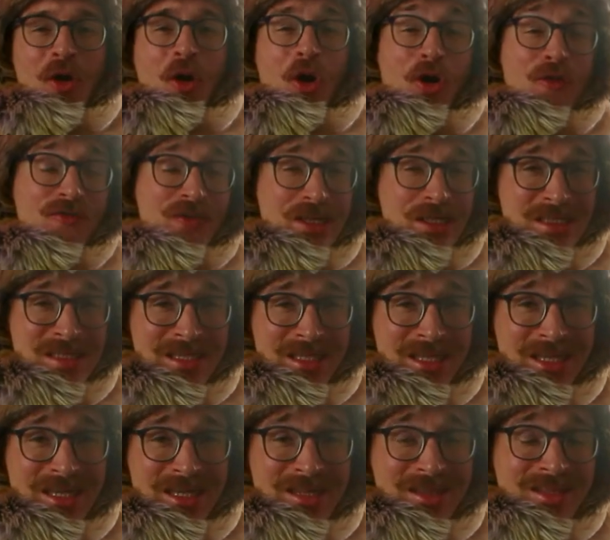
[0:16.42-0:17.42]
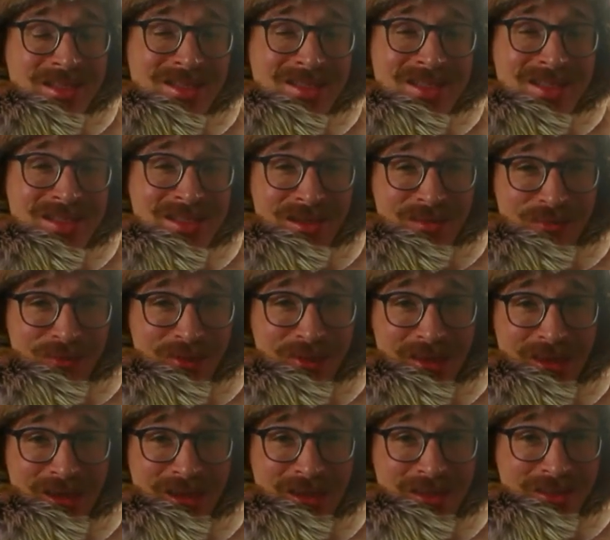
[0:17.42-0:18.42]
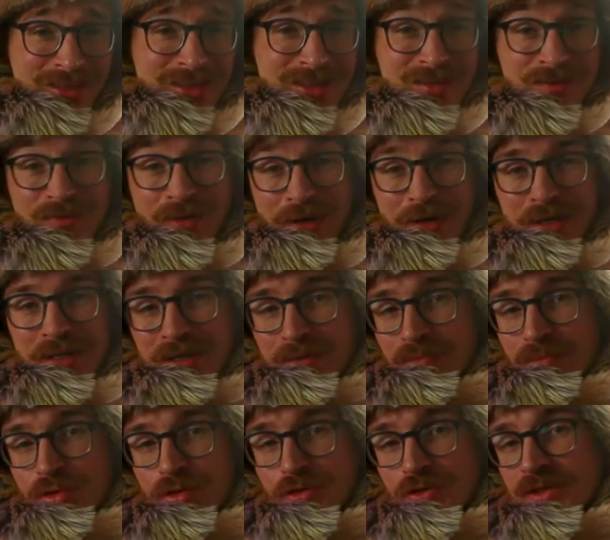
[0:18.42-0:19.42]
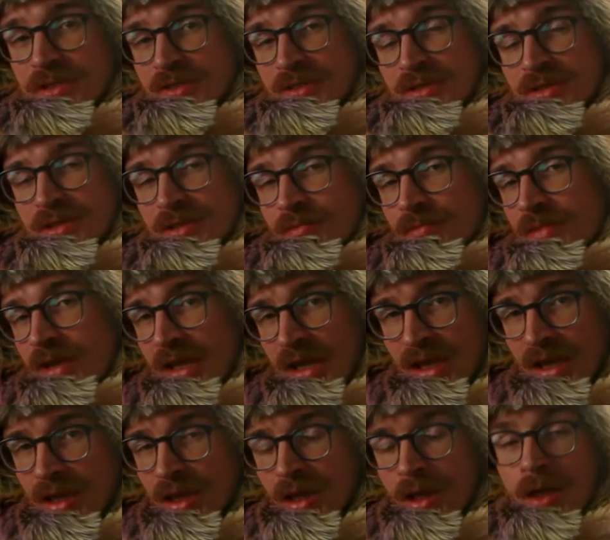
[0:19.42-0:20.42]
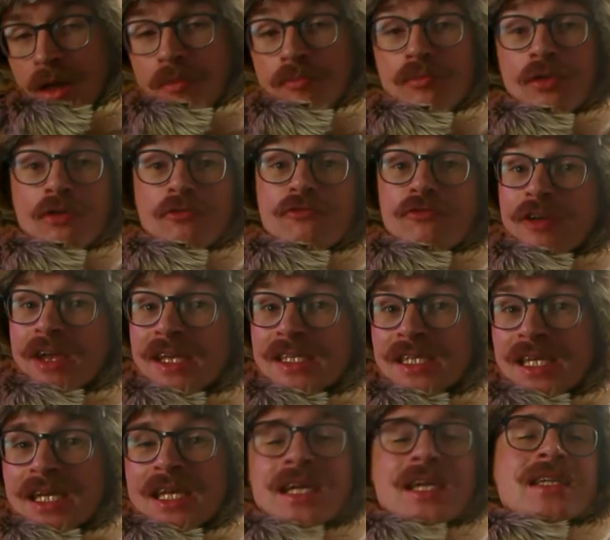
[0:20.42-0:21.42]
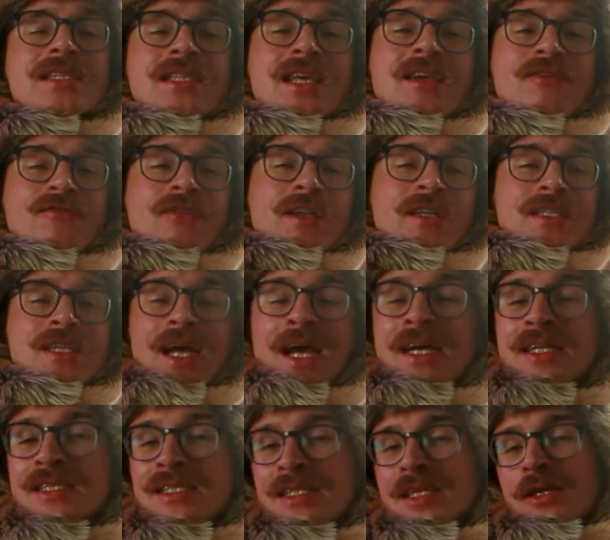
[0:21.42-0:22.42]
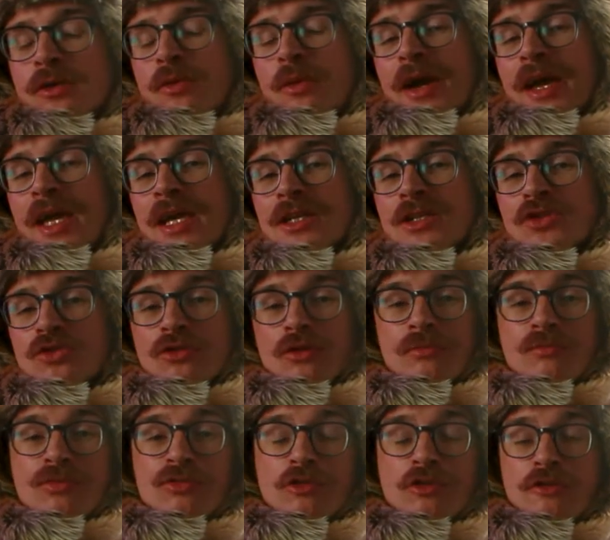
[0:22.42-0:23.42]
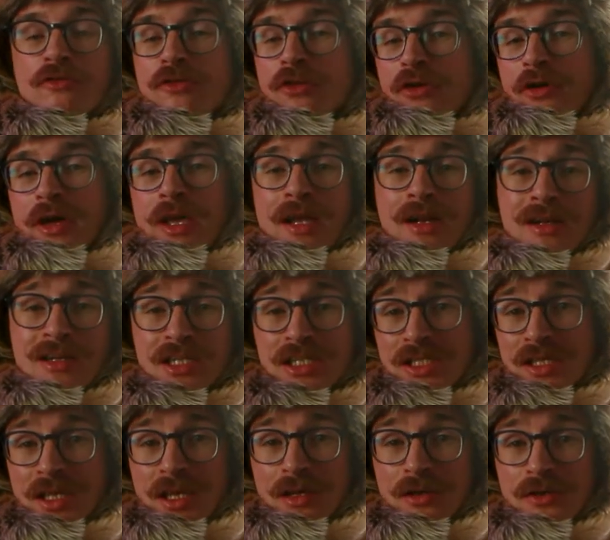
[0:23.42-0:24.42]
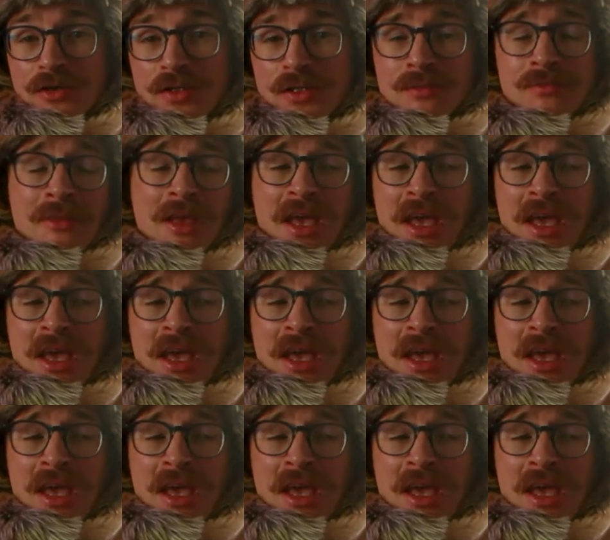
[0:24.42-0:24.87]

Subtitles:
Obviously, this is something that's very important to me, but reading is a fantastic way to improve your English skills,